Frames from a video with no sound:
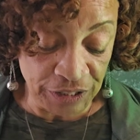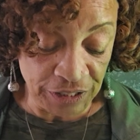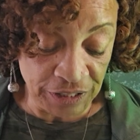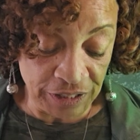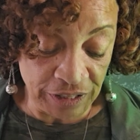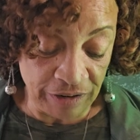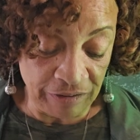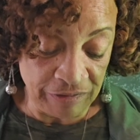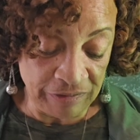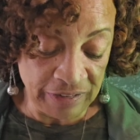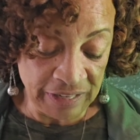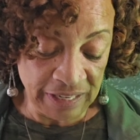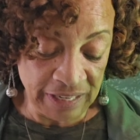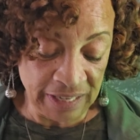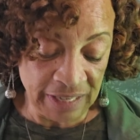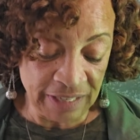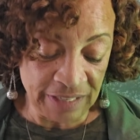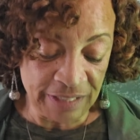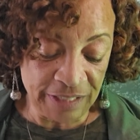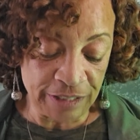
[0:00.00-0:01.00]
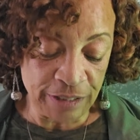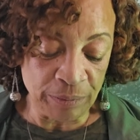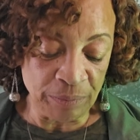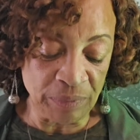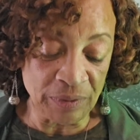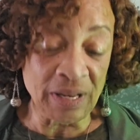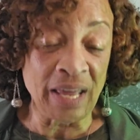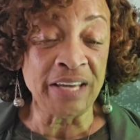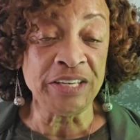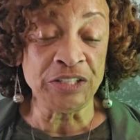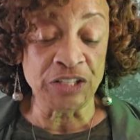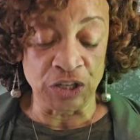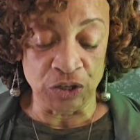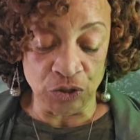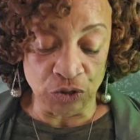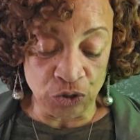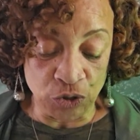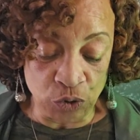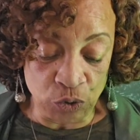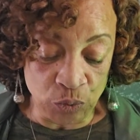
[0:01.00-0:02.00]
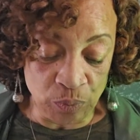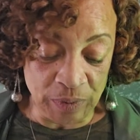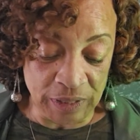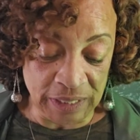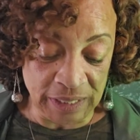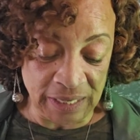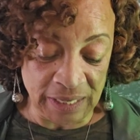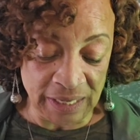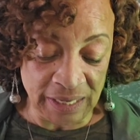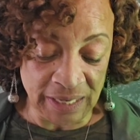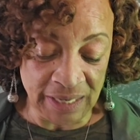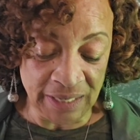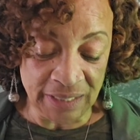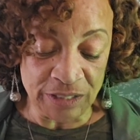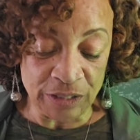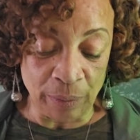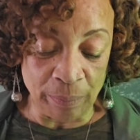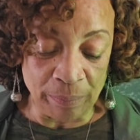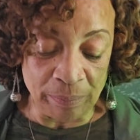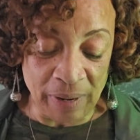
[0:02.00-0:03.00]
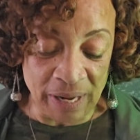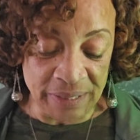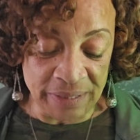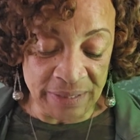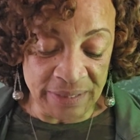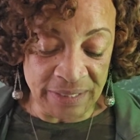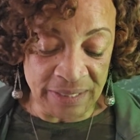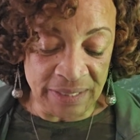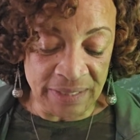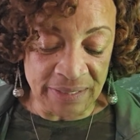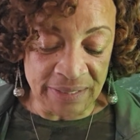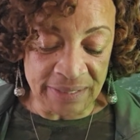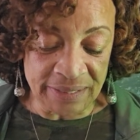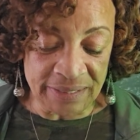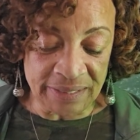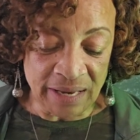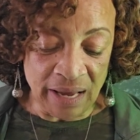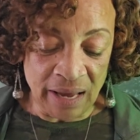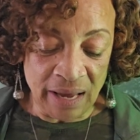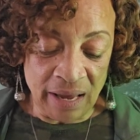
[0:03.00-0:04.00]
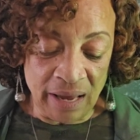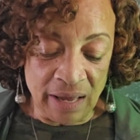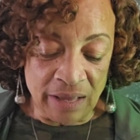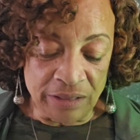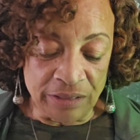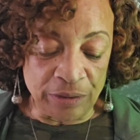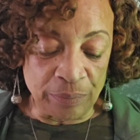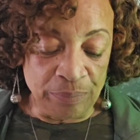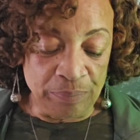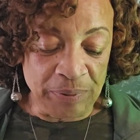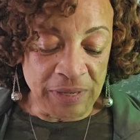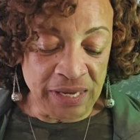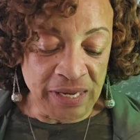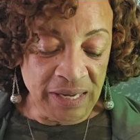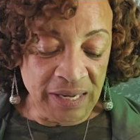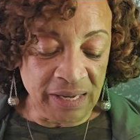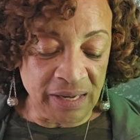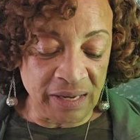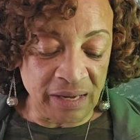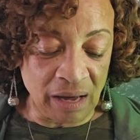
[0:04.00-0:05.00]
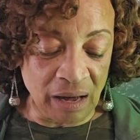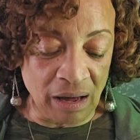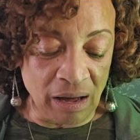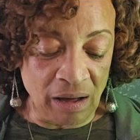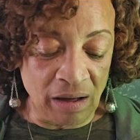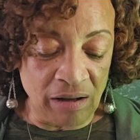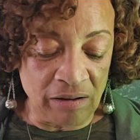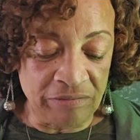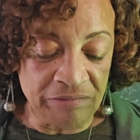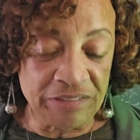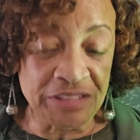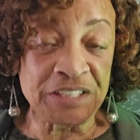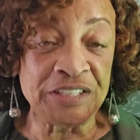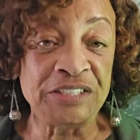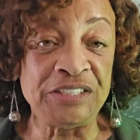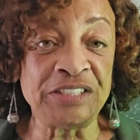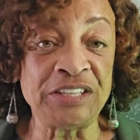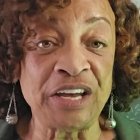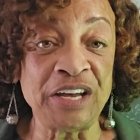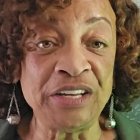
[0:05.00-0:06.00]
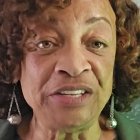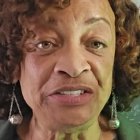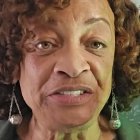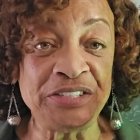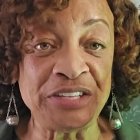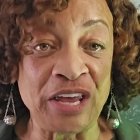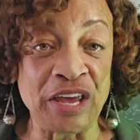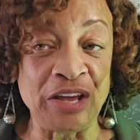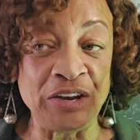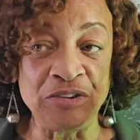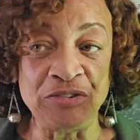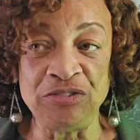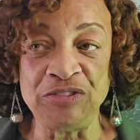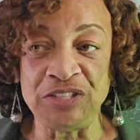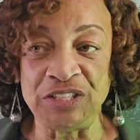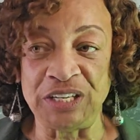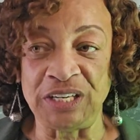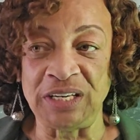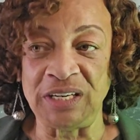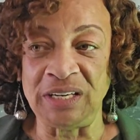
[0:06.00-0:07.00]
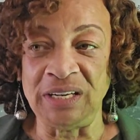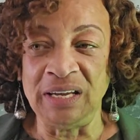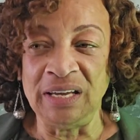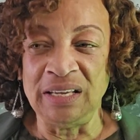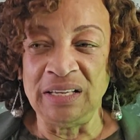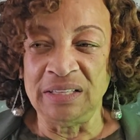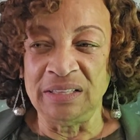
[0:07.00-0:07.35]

significance, symbolizing new beginnings, abundance, the peak of the sun's energy.